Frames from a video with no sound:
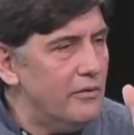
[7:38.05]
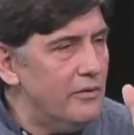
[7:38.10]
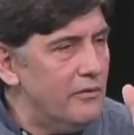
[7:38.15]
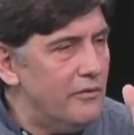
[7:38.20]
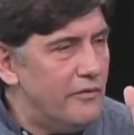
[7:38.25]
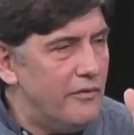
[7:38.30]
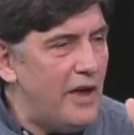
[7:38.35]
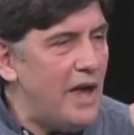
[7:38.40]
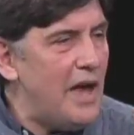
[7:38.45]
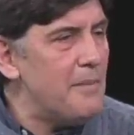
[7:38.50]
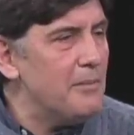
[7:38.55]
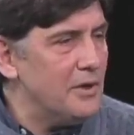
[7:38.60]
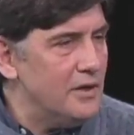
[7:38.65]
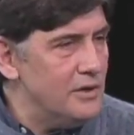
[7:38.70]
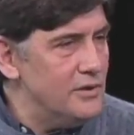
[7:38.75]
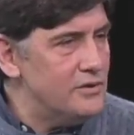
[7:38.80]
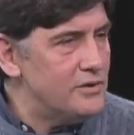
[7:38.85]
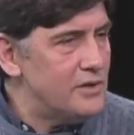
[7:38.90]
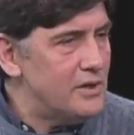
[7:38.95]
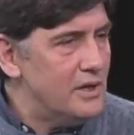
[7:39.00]

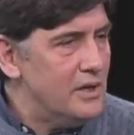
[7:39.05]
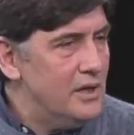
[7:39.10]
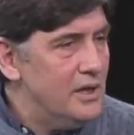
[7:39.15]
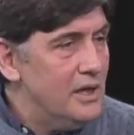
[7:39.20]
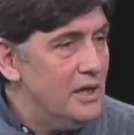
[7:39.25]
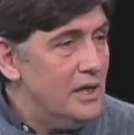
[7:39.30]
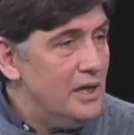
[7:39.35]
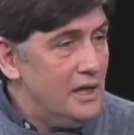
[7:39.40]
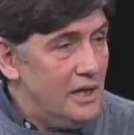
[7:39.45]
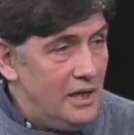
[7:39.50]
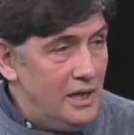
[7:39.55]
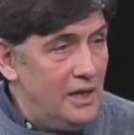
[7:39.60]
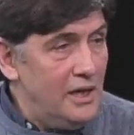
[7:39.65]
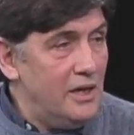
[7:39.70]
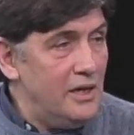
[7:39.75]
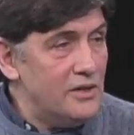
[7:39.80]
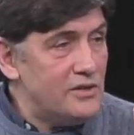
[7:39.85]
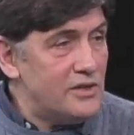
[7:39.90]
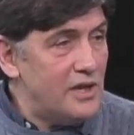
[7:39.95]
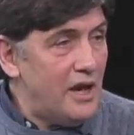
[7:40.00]
families in
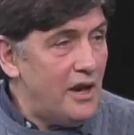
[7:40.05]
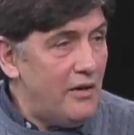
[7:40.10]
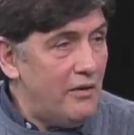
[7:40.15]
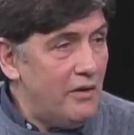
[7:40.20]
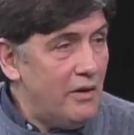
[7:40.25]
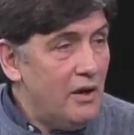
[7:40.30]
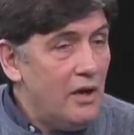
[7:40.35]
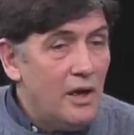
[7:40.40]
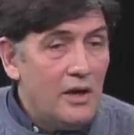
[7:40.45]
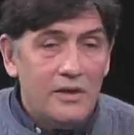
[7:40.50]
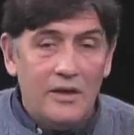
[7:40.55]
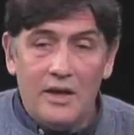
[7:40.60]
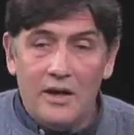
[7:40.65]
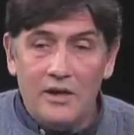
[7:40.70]
this area that